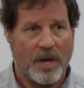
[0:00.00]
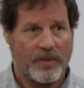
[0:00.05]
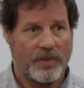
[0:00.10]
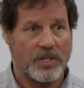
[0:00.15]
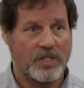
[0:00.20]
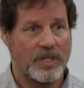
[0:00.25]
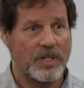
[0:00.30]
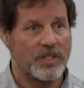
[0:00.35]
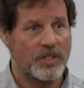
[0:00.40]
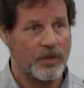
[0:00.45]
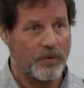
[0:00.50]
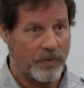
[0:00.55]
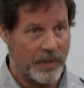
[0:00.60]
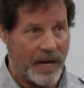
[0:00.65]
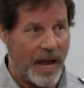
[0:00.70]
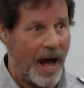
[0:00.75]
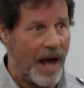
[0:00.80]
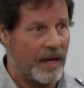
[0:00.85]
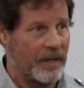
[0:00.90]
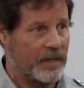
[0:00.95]
This is the
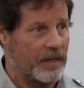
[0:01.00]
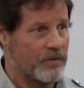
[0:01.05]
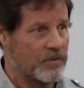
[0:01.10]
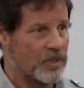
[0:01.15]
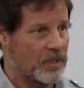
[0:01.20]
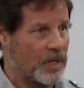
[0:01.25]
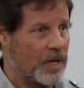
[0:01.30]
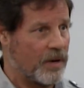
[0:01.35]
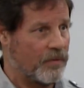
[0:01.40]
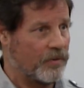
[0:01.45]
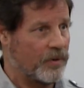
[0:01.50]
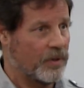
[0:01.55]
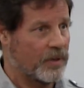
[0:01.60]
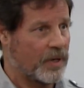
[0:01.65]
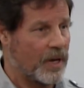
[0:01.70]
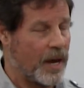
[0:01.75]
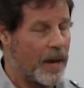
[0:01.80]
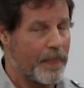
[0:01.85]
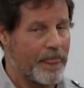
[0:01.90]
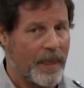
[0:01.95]
reality of slavery,
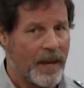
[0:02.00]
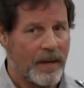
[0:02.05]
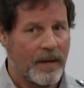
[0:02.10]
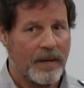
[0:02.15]
okay?